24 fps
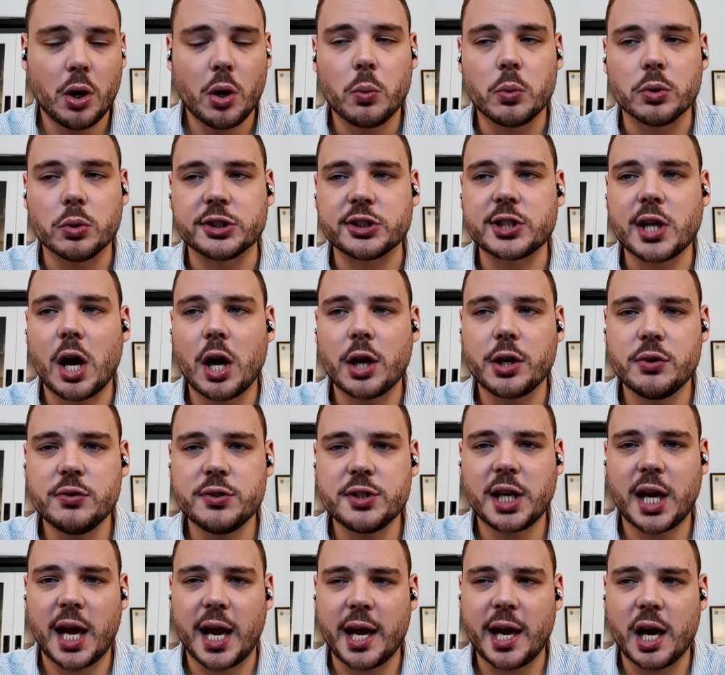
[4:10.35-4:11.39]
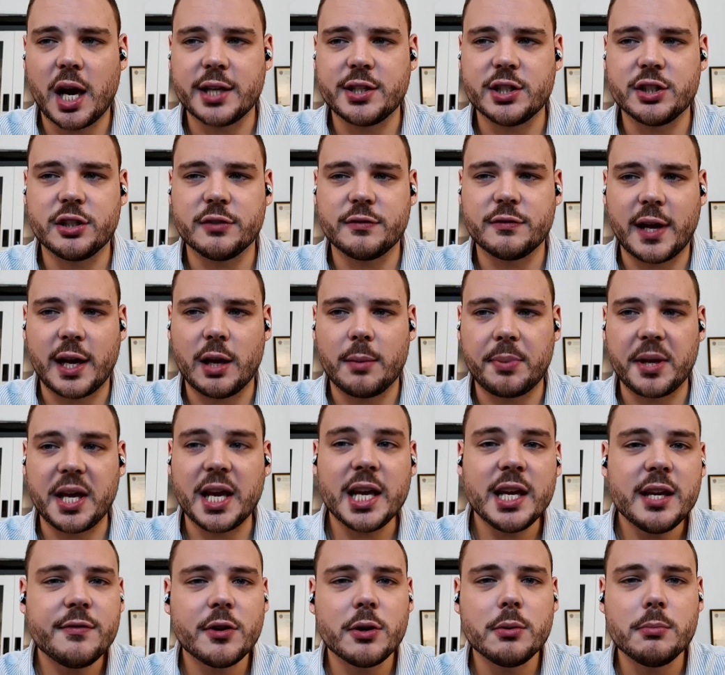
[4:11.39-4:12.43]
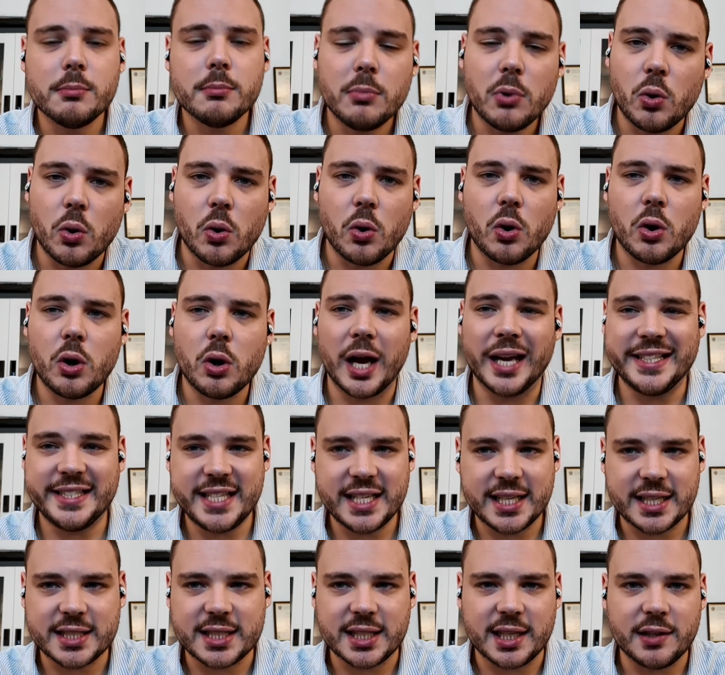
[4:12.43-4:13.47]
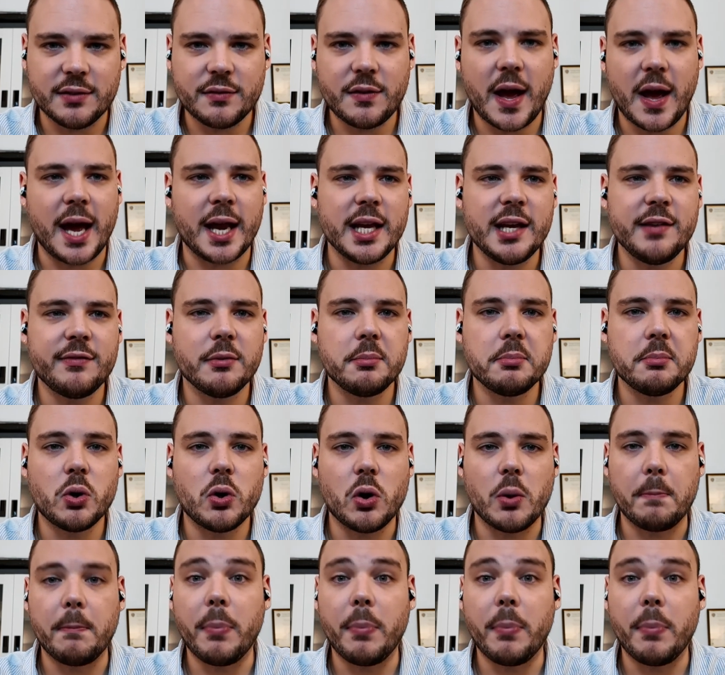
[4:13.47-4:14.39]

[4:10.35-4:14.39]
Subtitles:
will start using AI to develop even more addictive and even more